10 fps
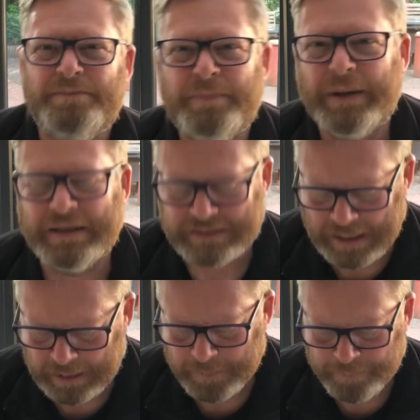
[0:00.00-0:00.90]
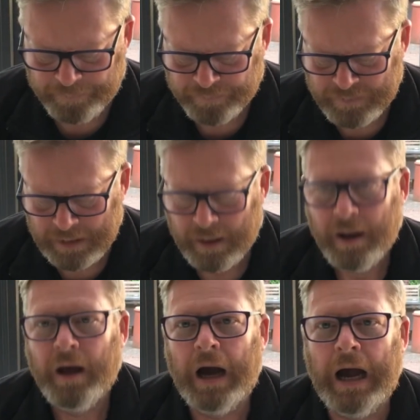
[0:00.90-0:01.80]
pear sack,
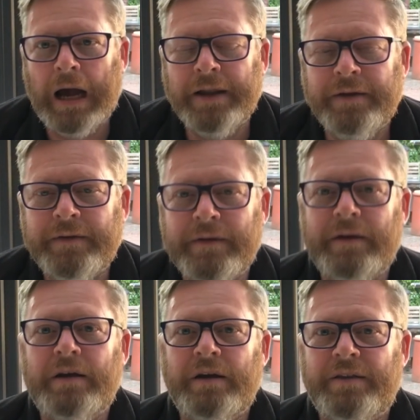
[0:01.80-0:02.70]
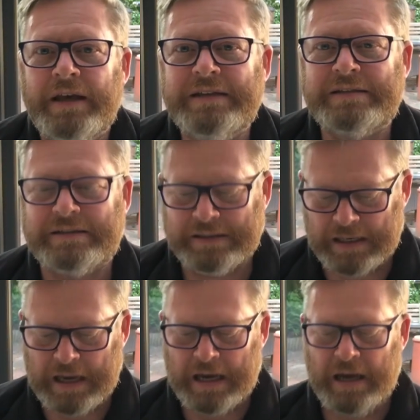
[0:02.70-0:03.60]
and this
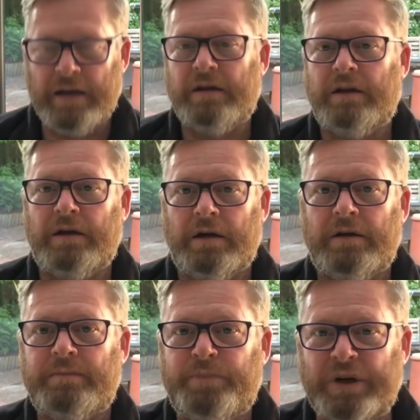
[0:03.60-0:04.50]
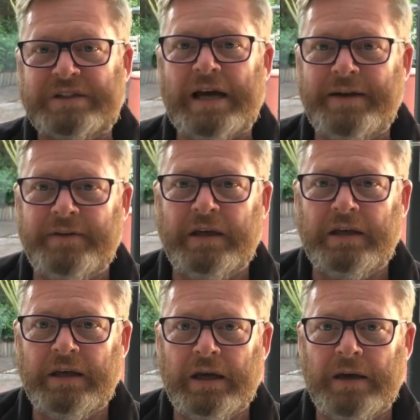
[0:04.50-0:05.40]
put aside the